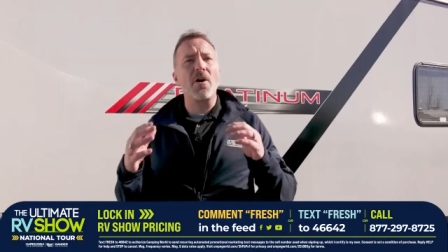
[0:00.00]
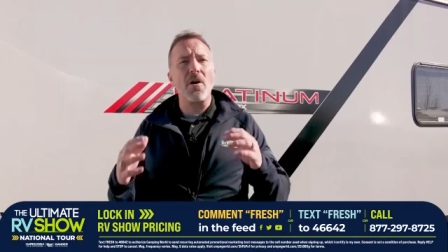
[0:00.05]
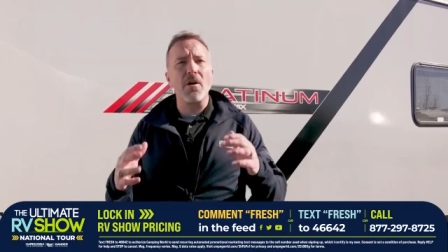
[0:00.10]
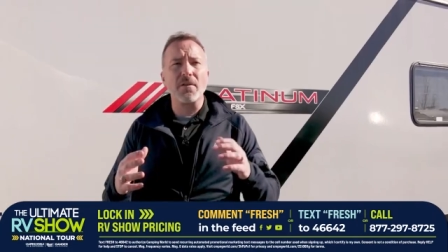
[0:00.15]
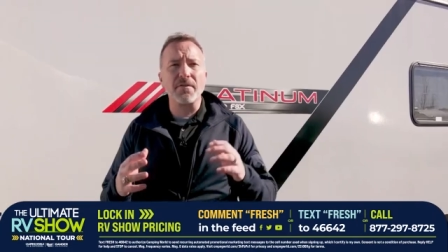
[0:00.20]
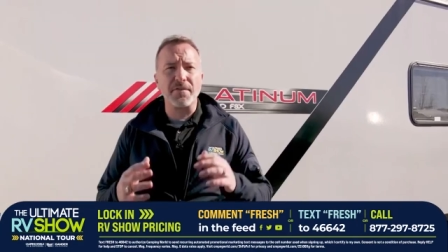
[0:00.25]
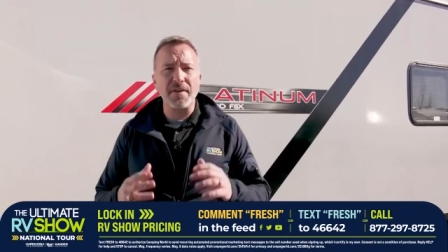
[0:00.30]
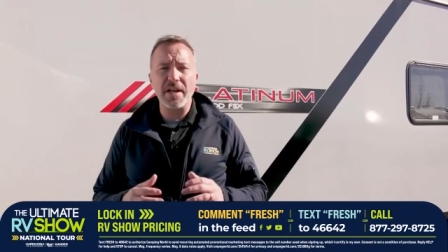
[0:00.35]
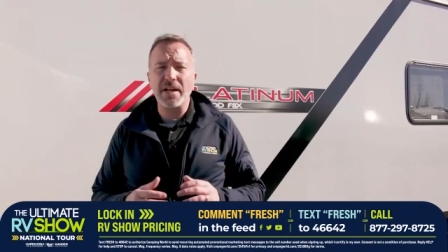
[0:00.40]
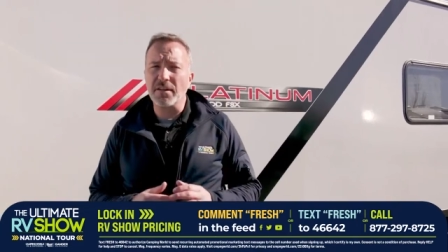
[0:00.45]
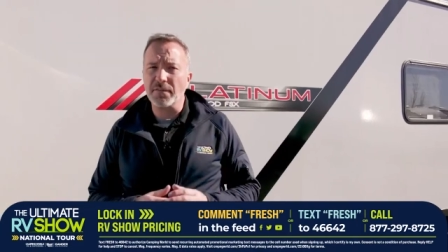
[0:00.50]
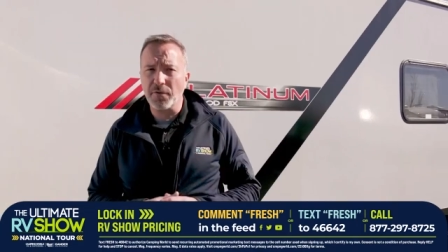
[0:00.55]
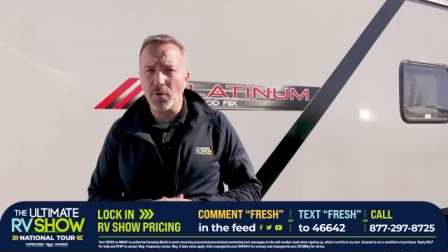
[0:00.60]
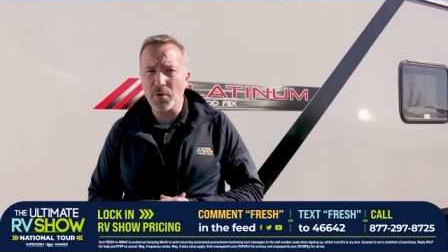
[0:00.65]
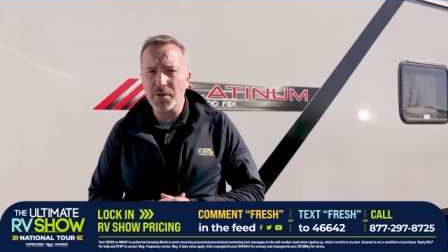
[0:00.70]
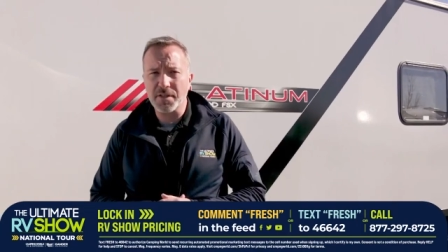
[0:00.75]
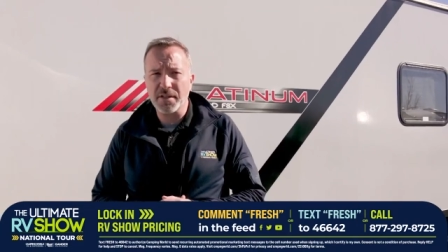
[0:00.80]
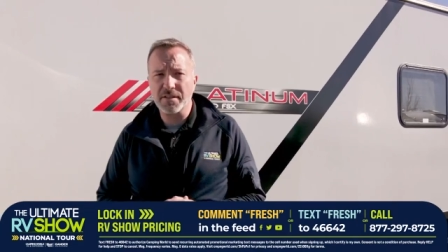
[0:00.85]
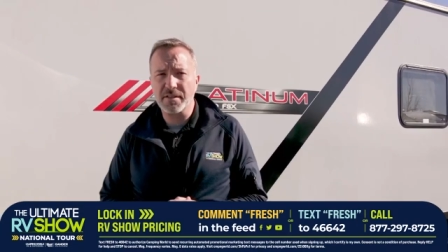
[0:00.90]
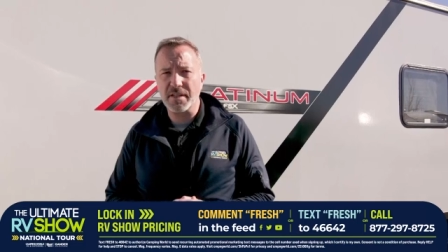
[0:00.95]
RV to
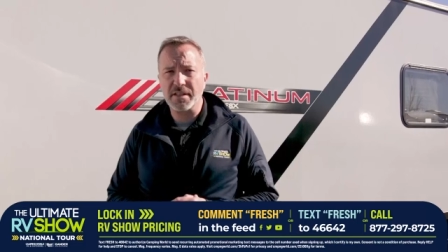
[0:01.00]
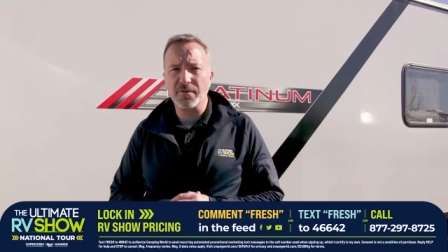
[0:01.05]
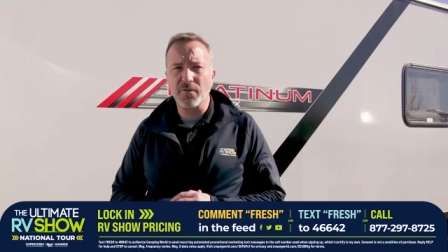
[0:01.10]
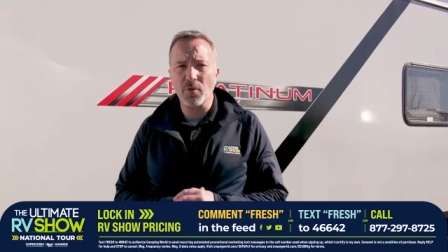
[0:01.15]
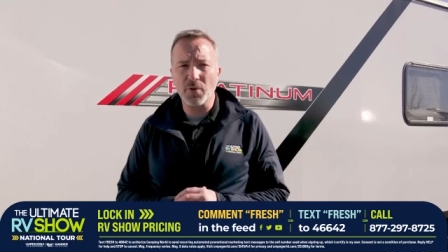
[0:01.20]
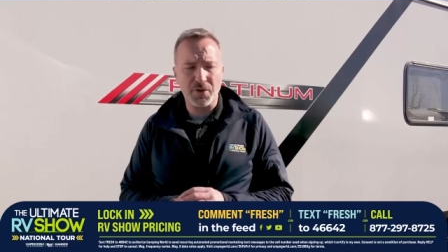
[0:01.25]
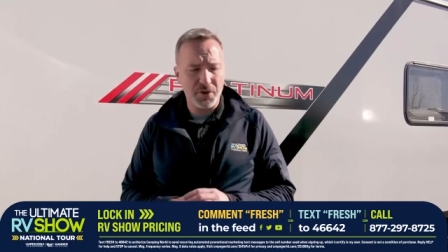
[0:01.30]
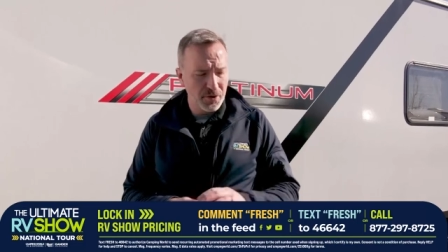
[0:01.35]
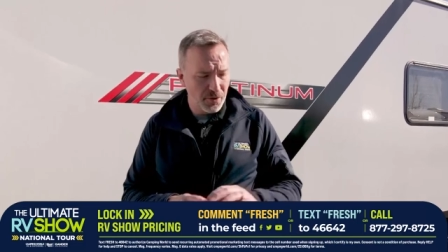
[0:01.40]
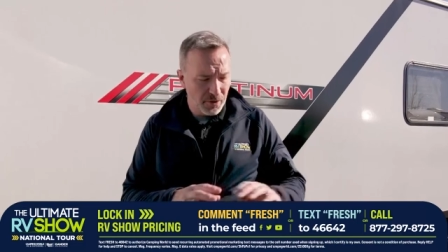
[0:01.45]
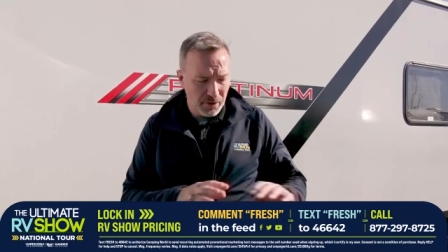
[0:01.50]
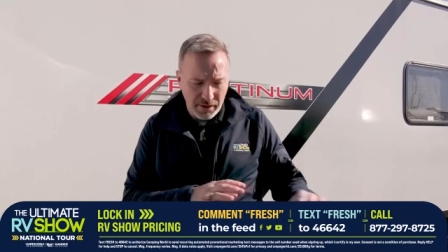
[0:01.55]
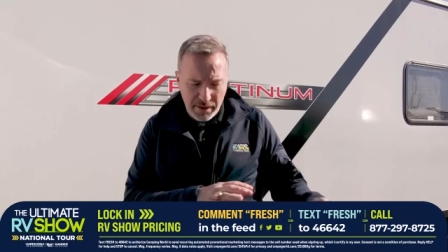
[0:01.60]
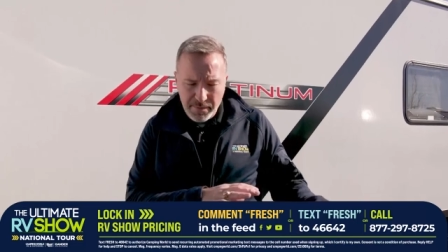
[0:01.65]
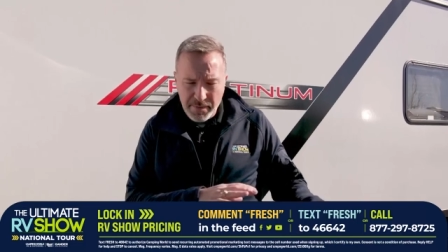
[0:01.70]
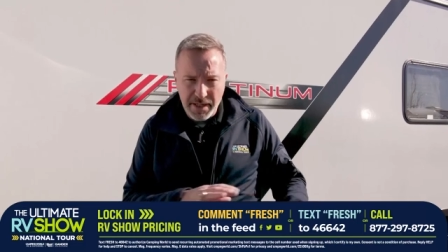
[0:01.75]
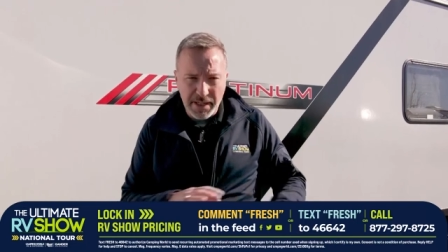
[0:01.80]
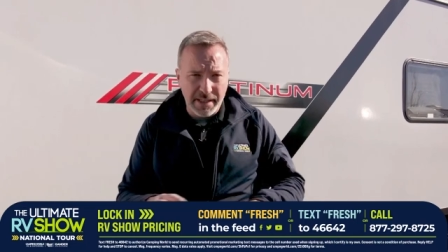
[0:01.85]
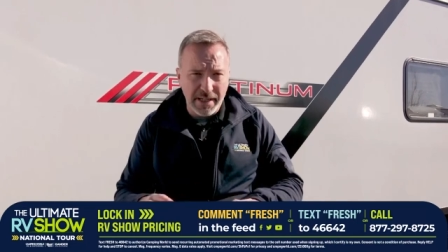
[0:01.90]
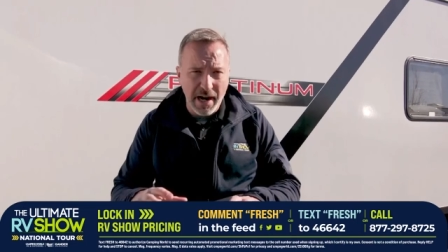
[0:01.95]
46642 or leave
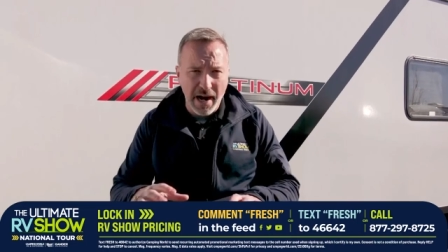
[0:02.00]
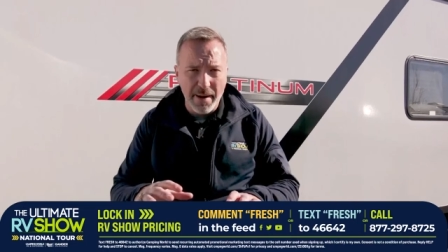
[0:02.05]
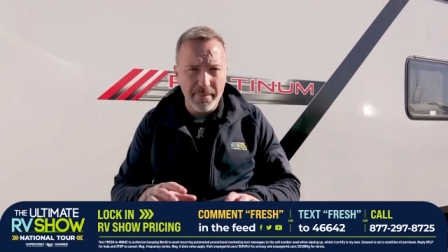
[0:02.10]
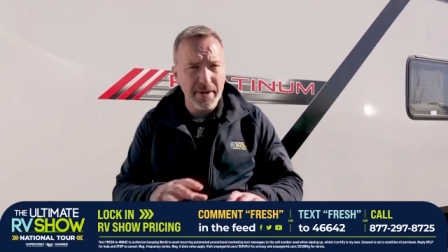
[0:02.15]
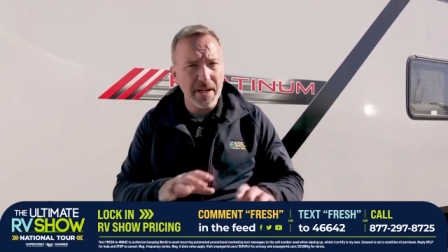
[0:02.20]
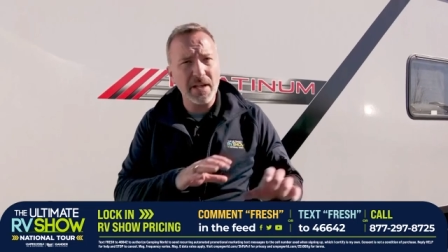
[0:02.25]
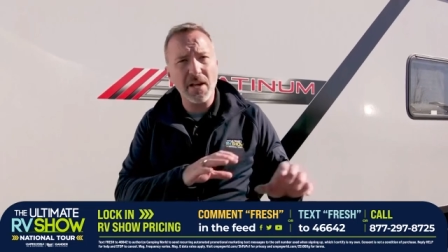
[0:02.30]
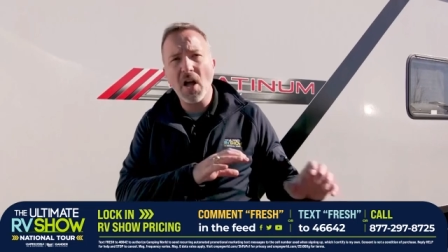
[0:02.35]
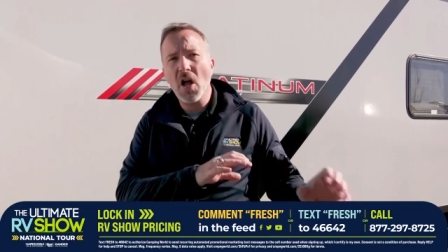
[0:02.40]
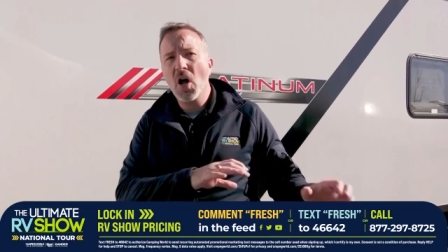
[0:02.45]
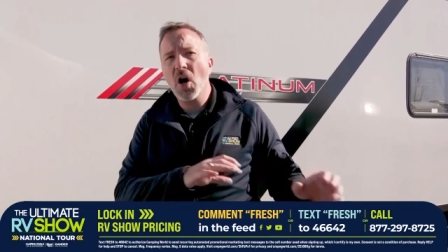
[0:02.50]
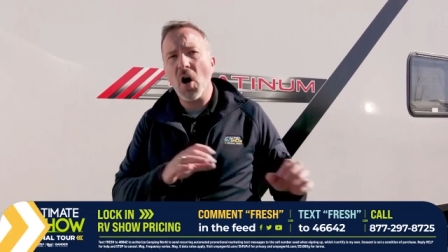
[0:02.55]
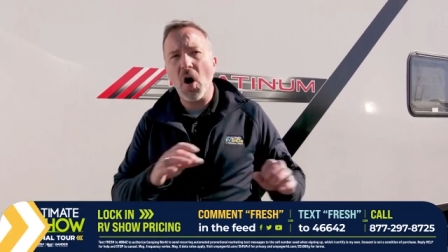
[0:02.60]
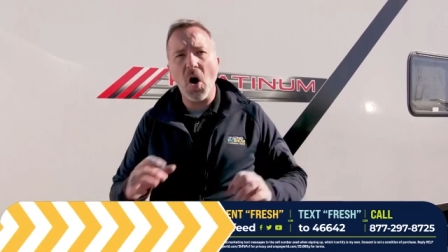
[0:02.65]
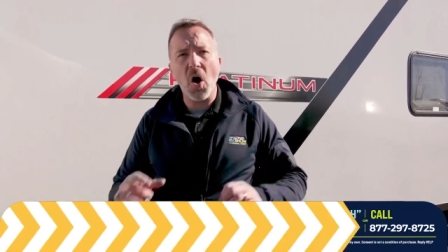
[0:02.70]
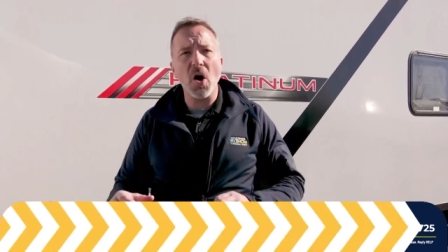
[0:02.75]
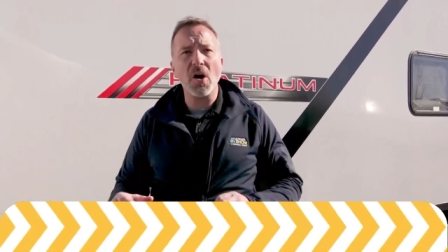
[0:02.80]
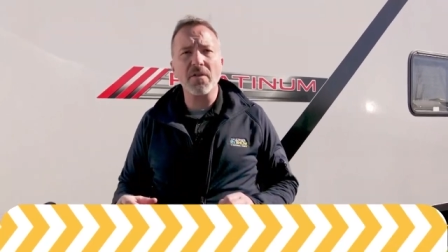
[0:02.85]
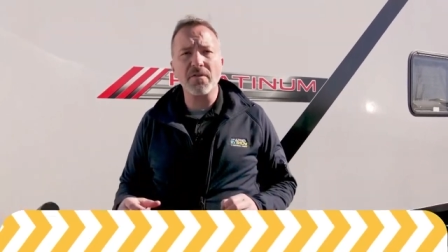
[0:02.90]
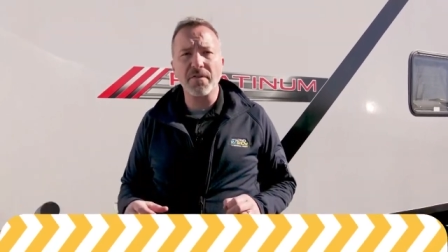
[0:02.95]
me a comment
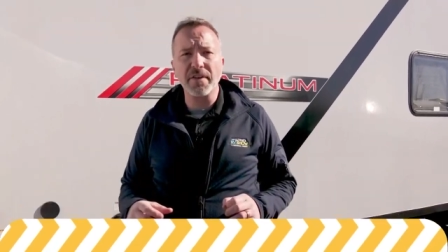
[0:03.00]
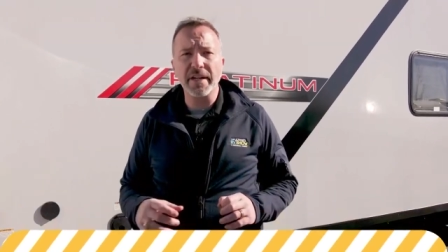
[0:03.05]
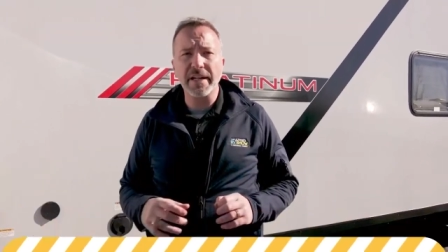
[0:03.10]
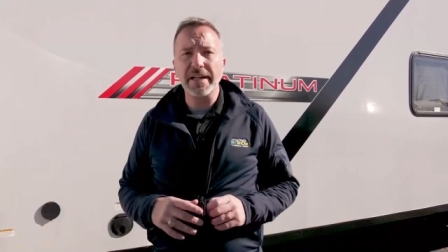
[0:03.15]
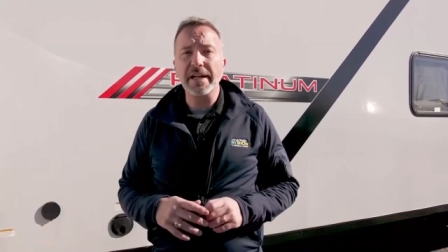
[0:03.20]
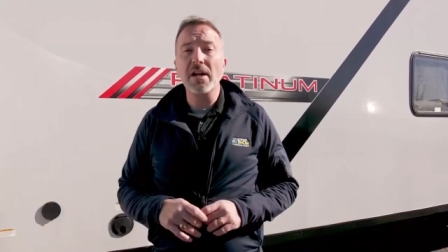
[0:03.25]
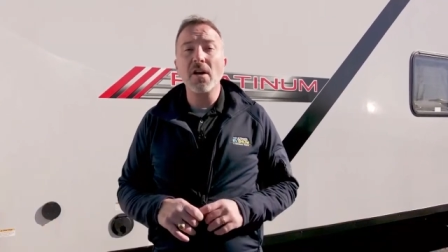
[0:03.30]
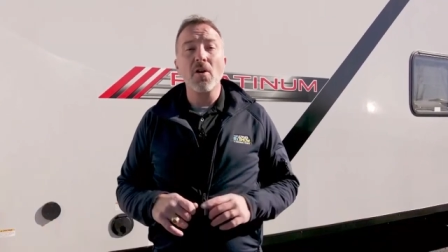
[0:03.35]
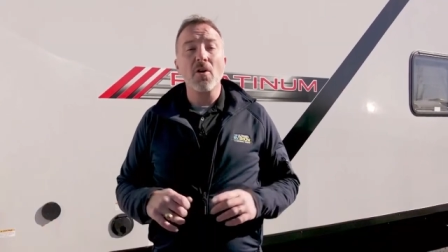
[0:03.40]
RV.